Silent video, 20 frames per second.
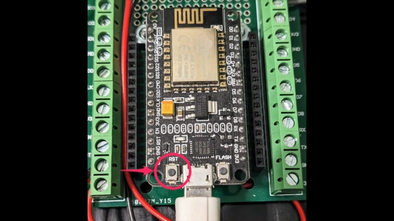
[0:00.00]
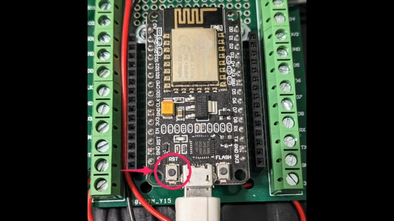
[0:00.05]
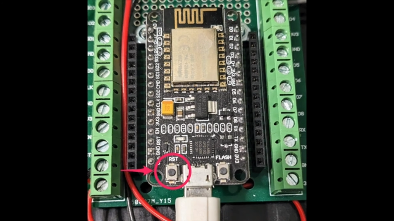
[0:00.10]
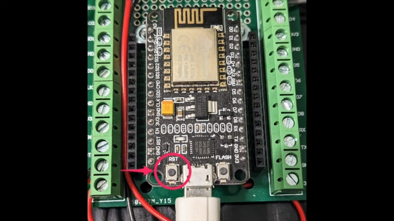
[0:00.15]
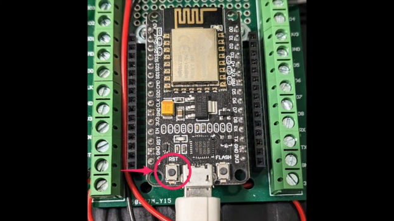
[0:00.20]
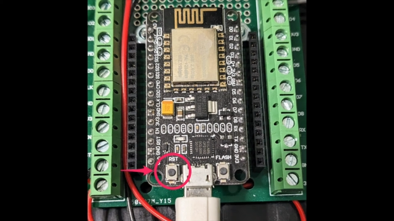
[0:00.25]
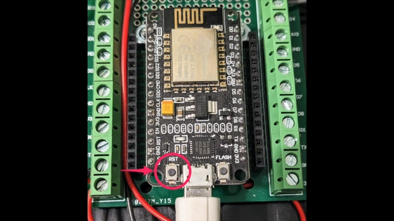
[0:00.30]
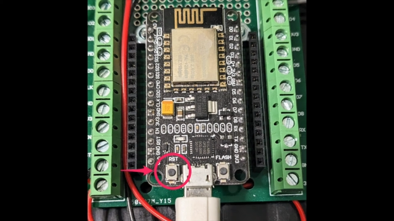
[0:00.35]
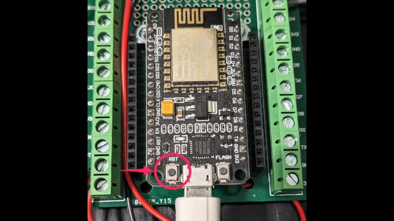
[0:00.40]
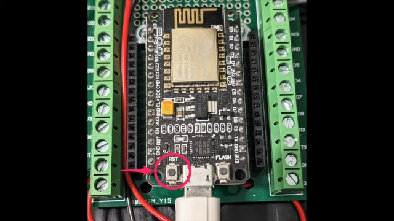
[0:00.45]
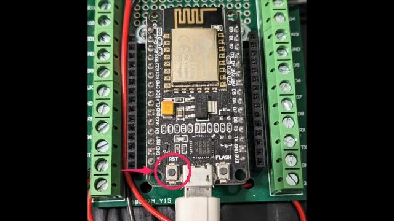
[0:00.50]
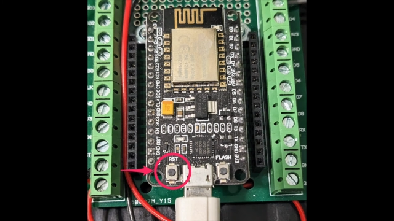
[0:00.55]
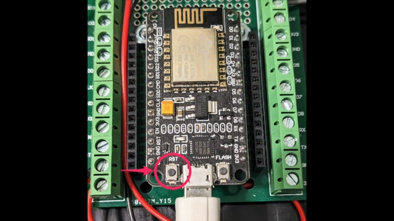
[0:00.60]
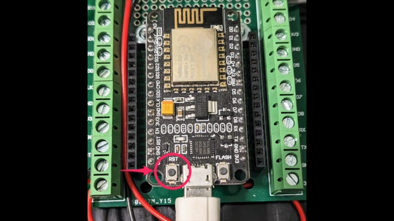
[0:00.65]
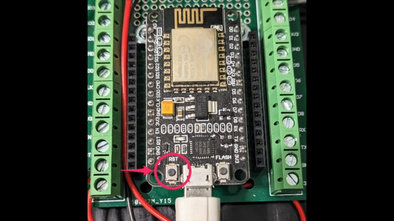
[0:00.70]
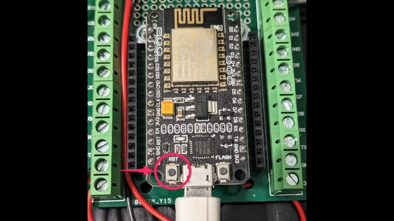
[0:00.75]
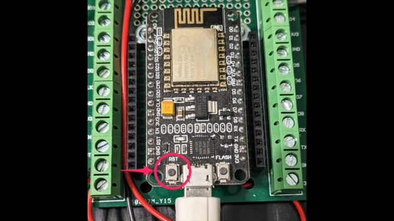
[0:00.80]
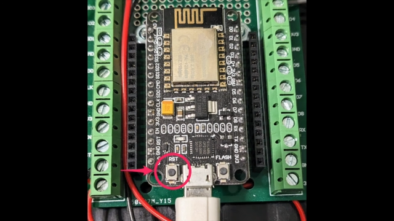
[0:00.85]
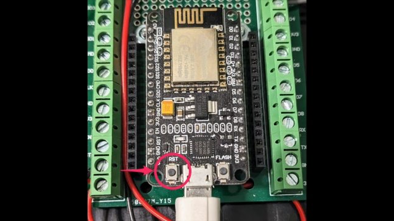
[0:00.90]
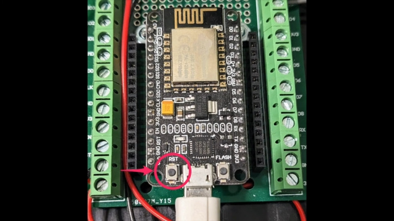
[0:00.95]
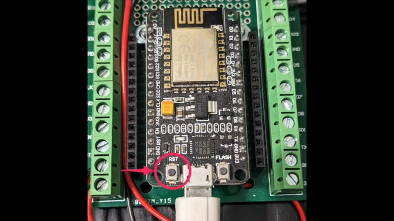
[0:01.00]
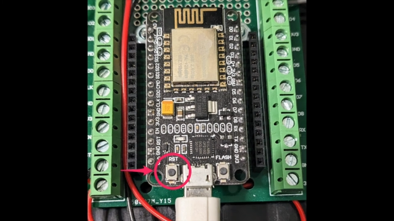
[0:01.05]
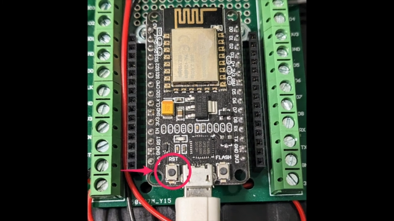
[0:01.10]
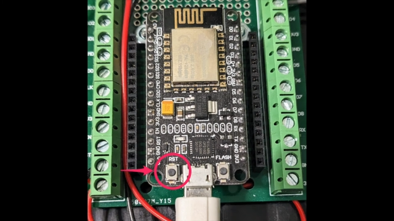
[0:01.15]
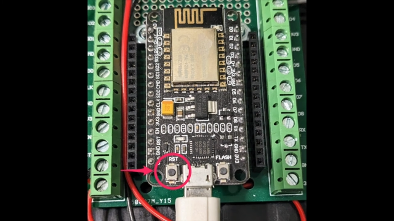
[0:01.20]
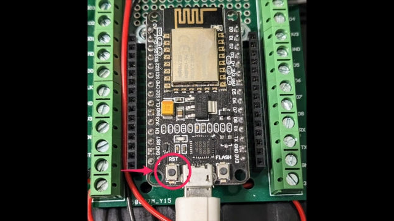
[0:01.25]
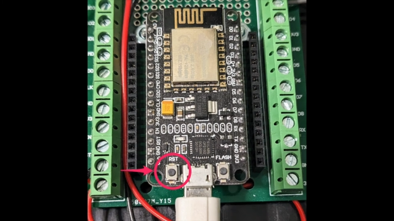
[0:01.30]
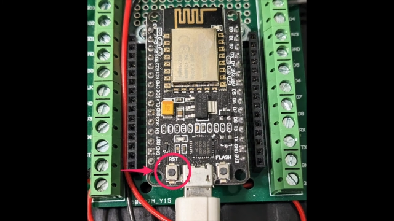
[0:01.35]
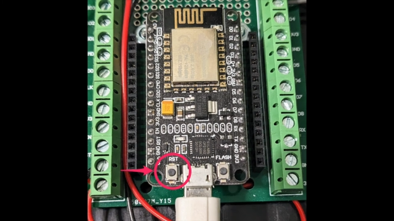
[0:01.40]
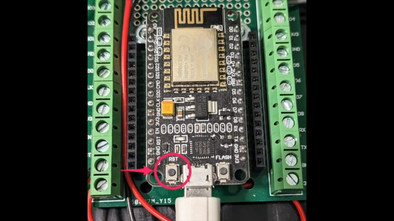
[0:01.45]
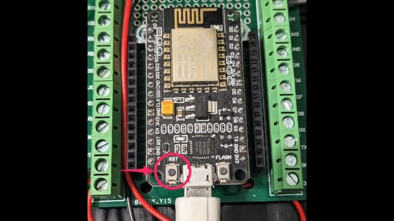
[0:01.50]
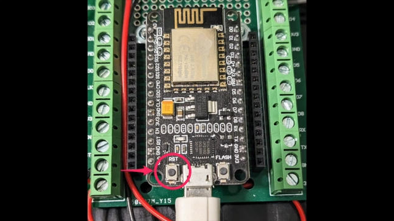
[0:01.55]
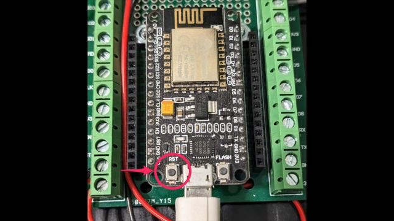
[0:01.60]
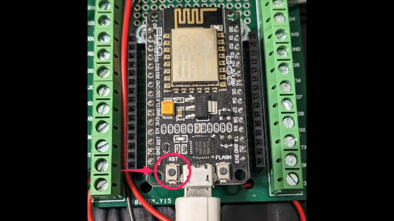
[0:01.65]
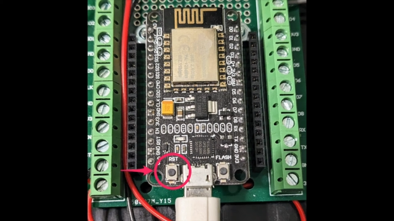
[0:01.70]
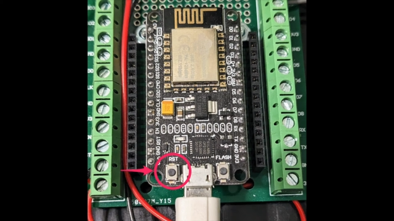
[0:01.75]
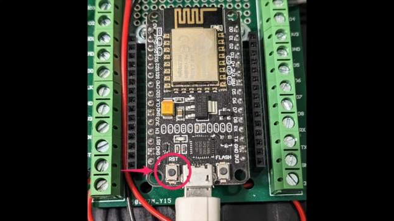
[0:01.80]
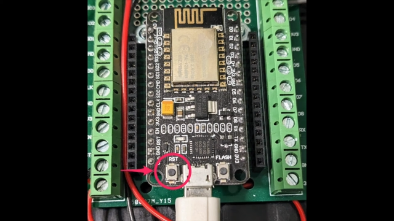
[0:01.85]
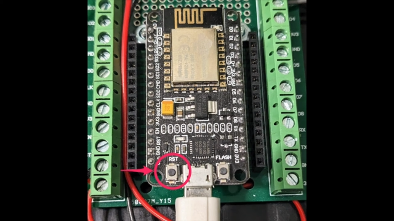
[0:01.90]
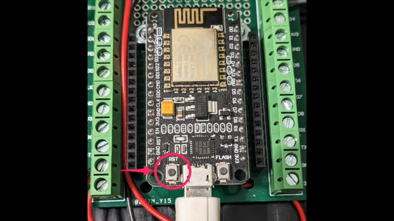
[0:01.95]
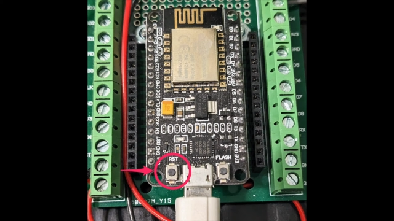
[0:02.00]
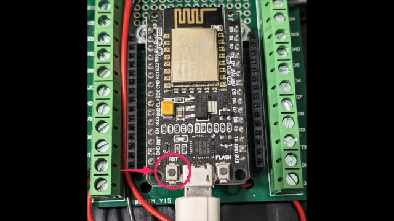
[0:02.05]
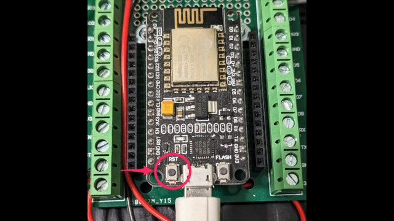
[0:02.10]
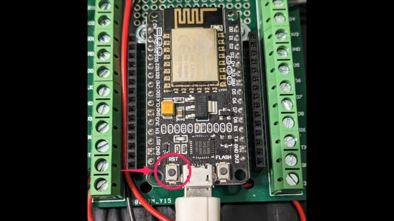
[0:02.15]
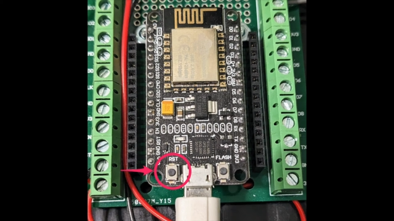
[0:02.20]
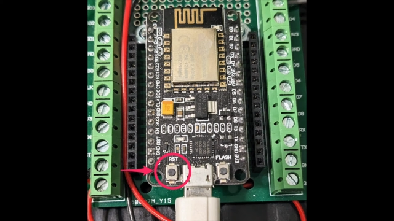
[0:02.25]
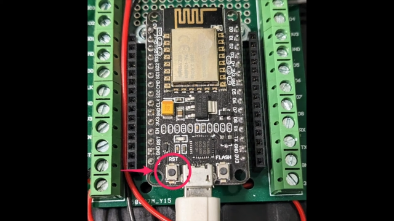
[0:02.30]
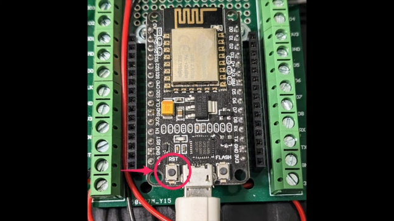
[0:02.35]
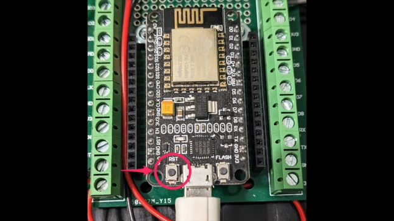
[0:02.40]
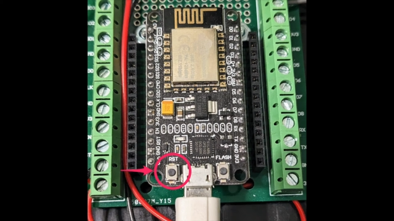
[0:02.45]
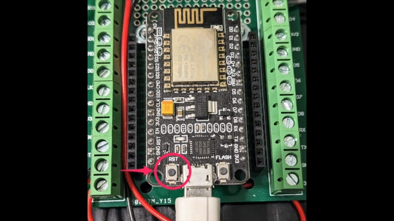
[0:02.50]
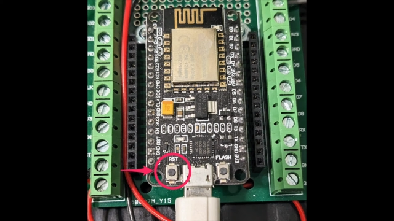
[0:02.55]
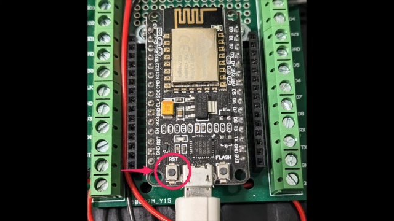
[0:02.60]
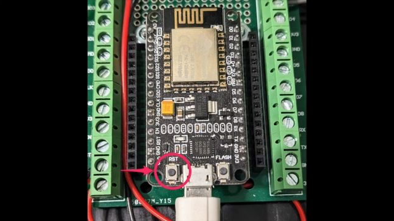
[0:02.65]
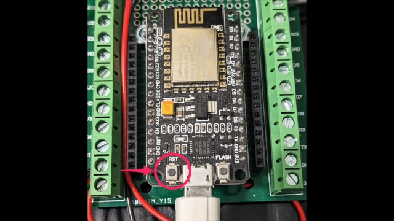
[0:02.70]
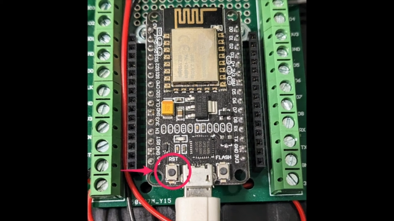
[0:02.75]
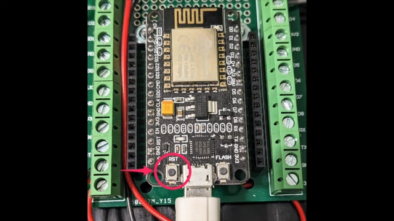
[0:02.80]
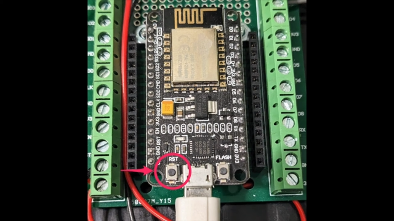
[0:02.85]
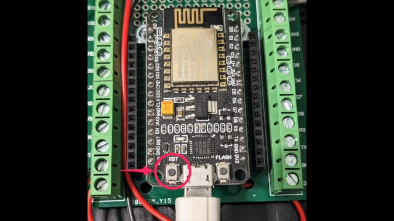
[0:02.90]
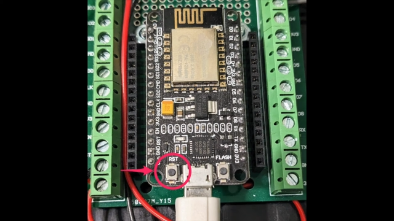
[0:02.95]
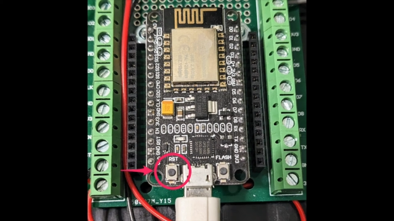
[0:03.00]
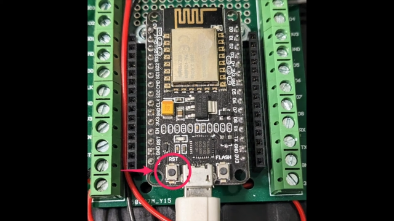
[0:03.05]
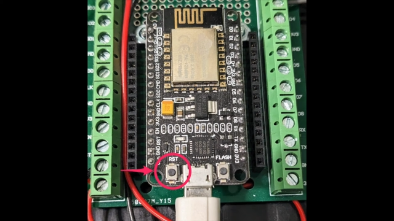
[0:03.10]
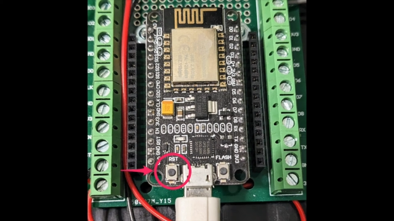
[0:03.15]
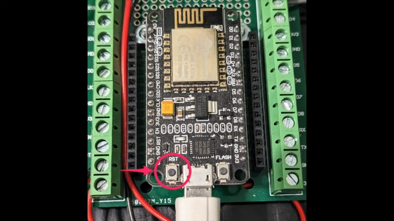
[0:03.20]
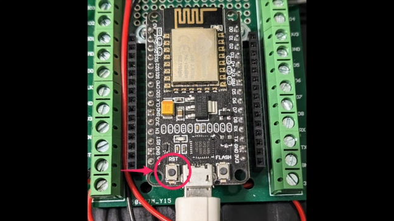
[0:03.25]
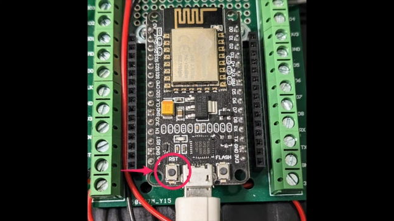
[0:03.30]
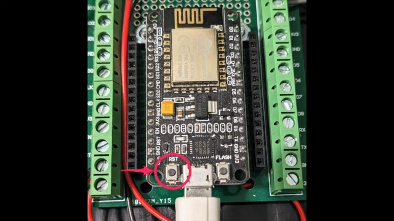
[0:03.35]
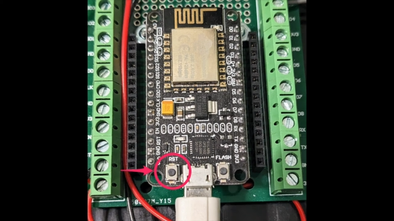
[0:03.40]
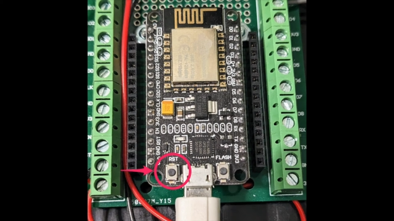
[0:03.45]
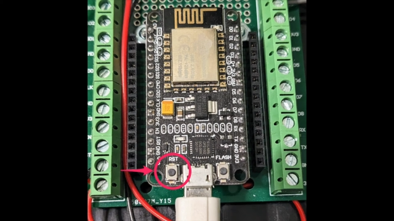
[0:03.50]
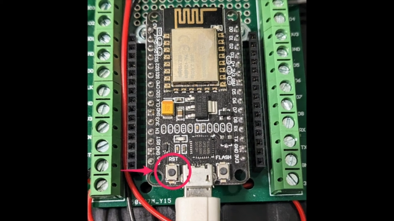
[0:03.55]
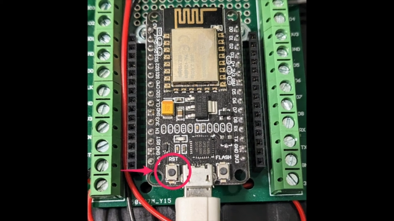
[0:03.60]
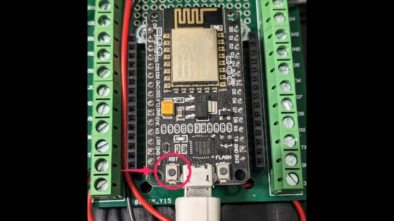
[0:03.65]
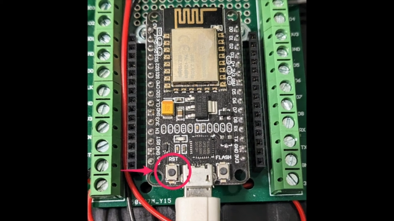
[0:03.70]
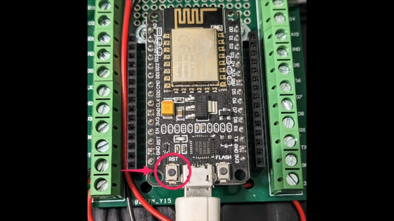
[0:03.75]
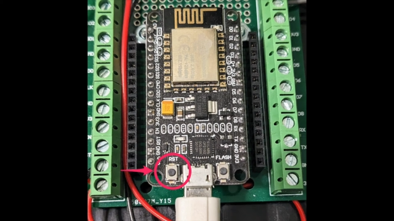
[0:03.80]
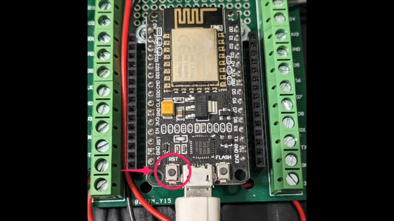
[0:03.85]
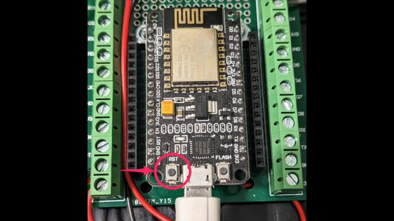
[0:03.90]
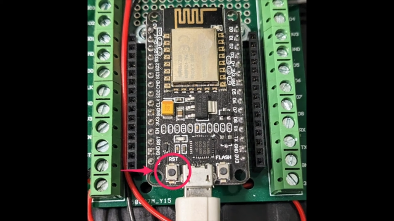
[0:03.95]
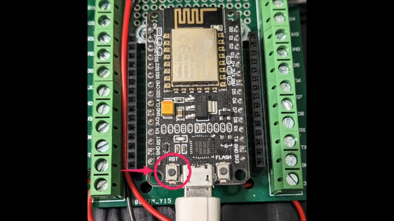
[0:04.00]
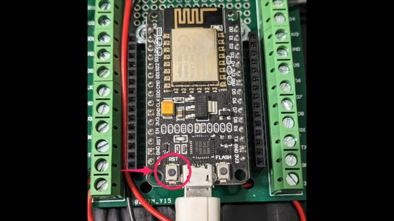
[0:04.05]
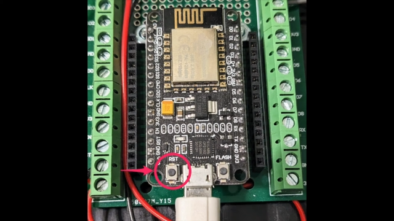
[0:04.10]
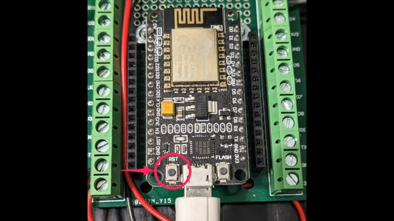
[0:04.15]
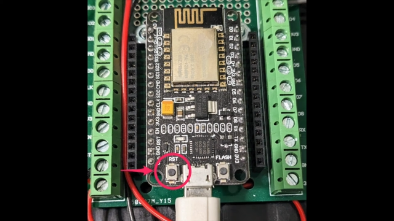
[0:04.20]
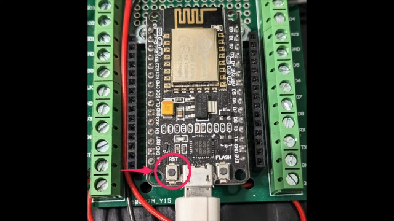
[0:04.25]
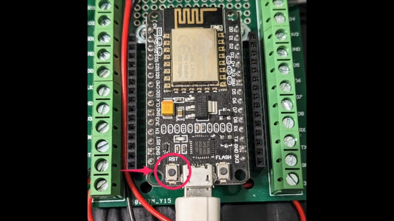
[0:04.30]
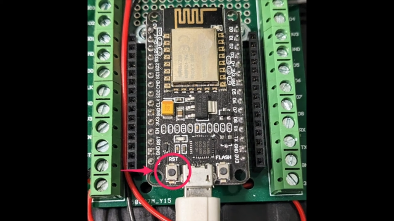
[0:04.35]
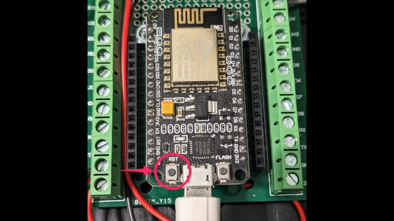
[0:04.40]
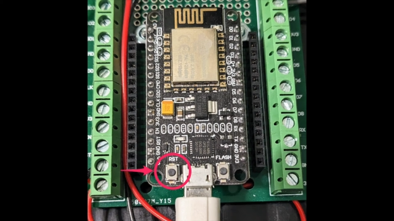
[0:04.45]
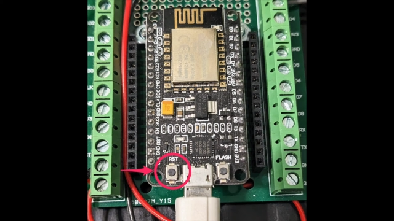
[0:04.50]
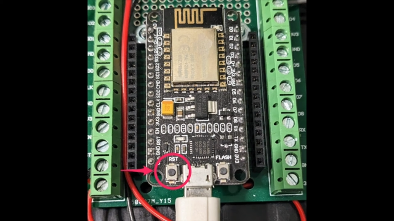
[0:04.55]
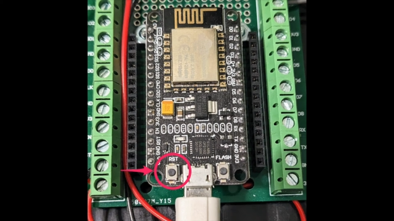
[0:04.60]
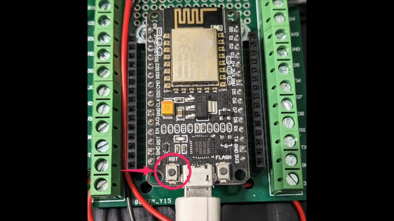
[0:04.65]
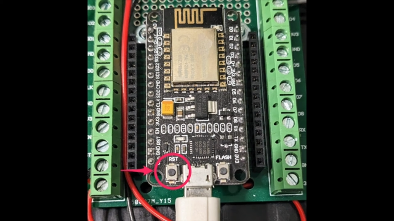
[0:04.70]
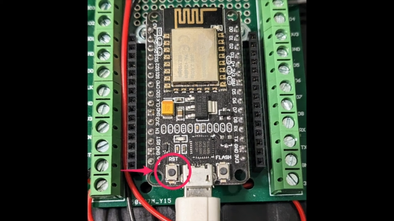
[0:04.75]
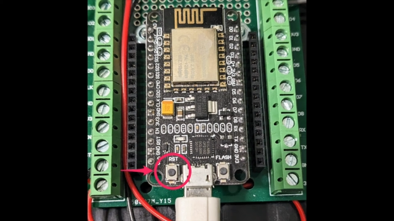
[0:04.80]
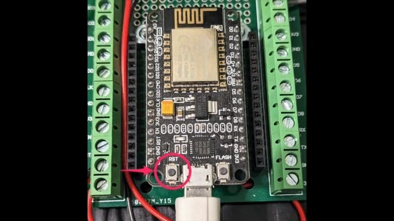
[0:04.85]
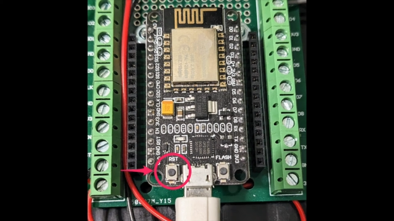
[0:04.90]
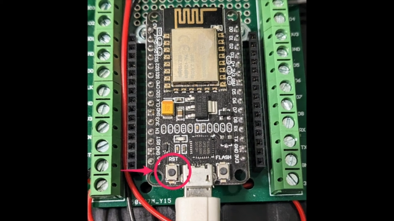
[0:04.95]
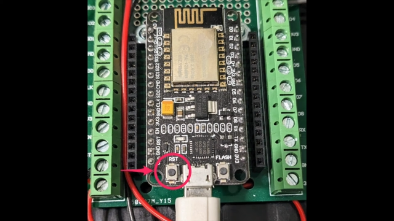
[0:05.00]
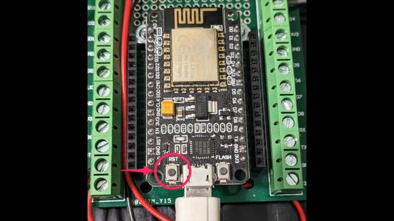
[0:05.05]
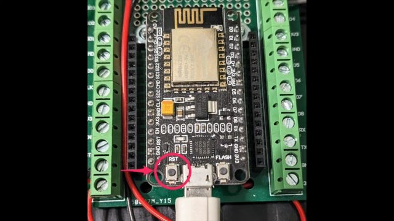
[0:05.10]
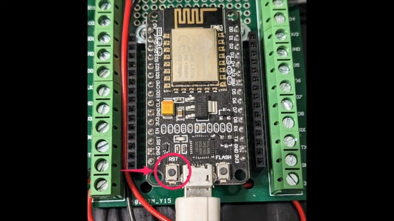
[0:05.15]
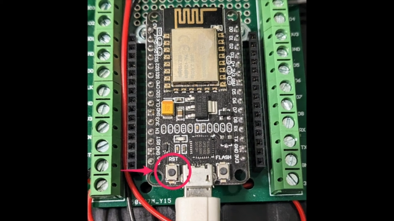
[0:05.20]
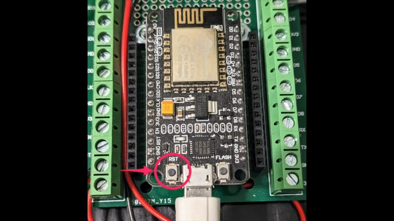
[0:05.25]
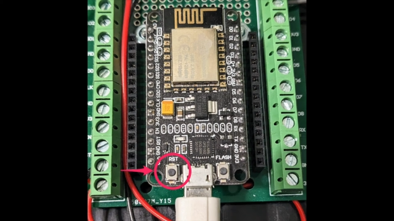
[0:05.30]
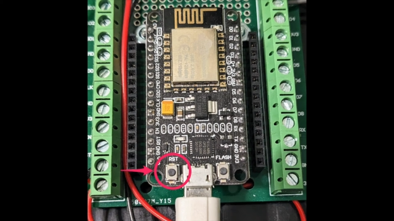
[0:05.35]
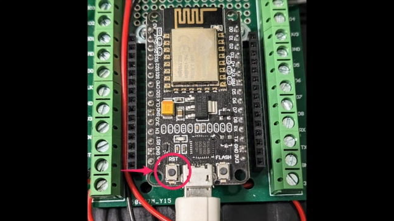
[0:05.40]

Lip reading: No face is visible, so there are no lips to read.